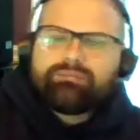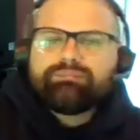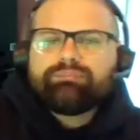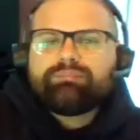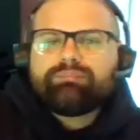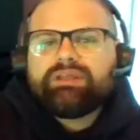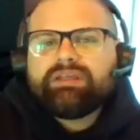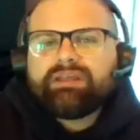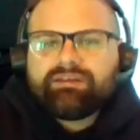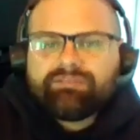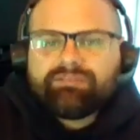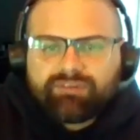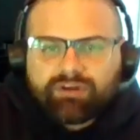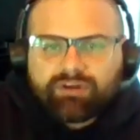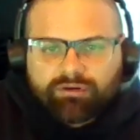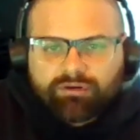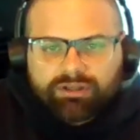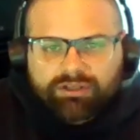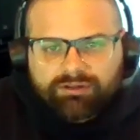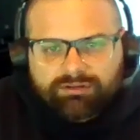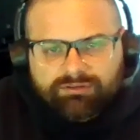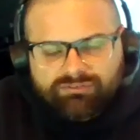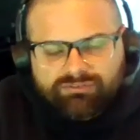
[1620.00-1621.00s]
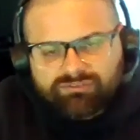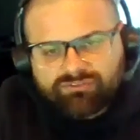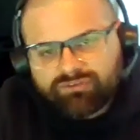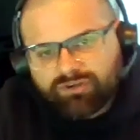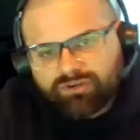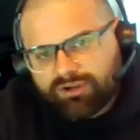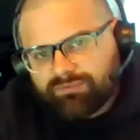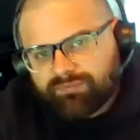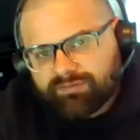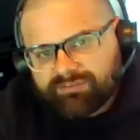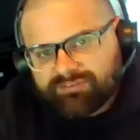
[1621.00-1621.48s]
be a very good
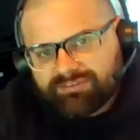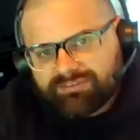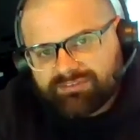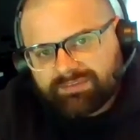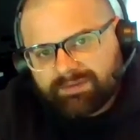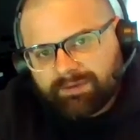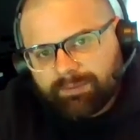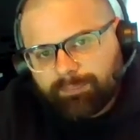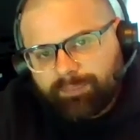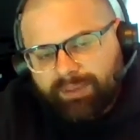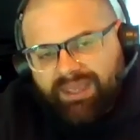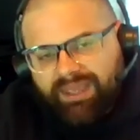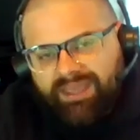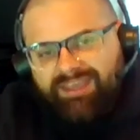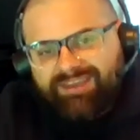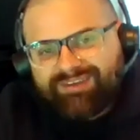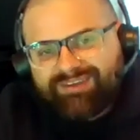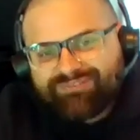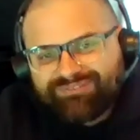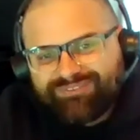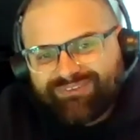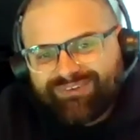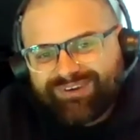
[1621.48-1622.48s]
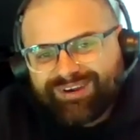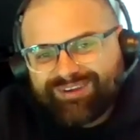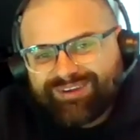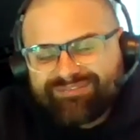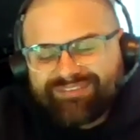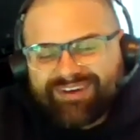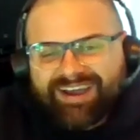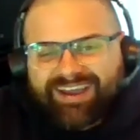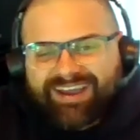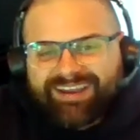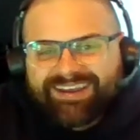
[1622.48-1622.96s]
service that they're paying for
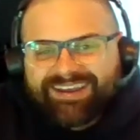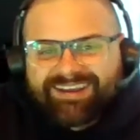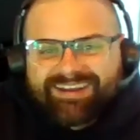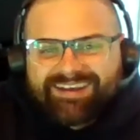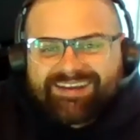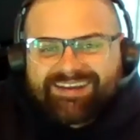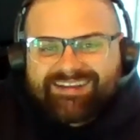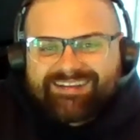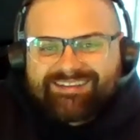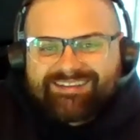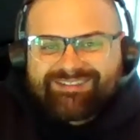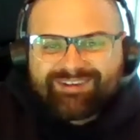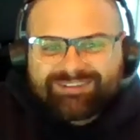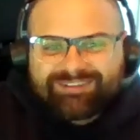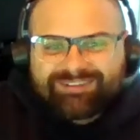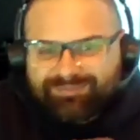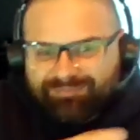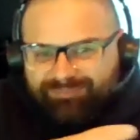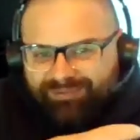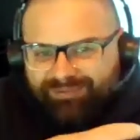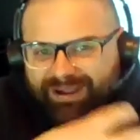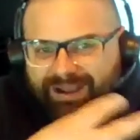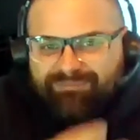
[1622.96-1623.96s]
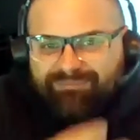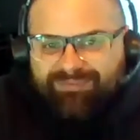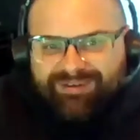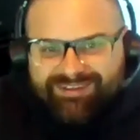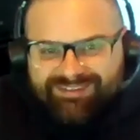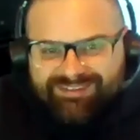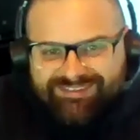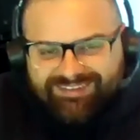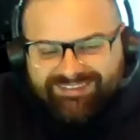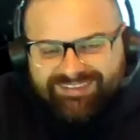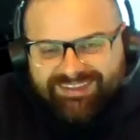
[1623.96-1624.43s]
if I took the
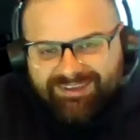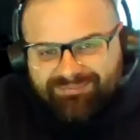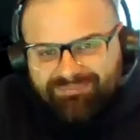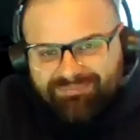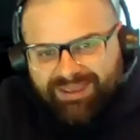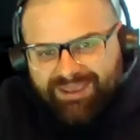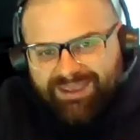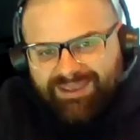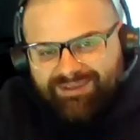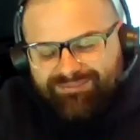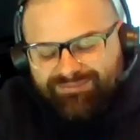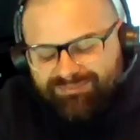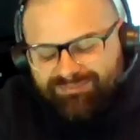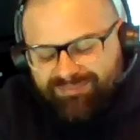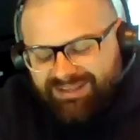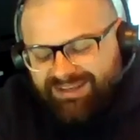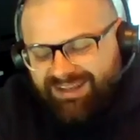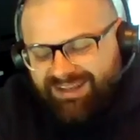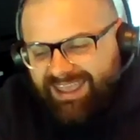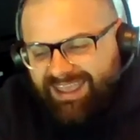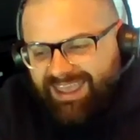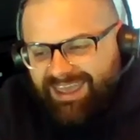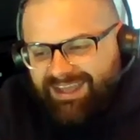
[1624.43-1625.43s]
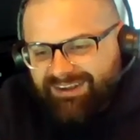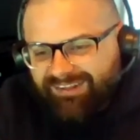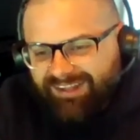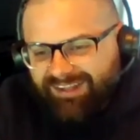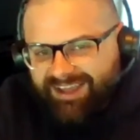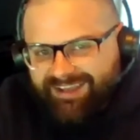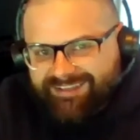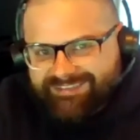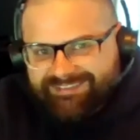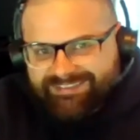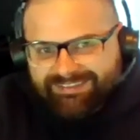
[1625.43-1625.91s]
properties that they paid me to
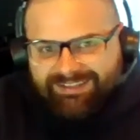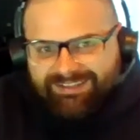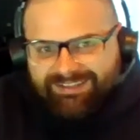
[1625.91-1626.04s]
analyze and then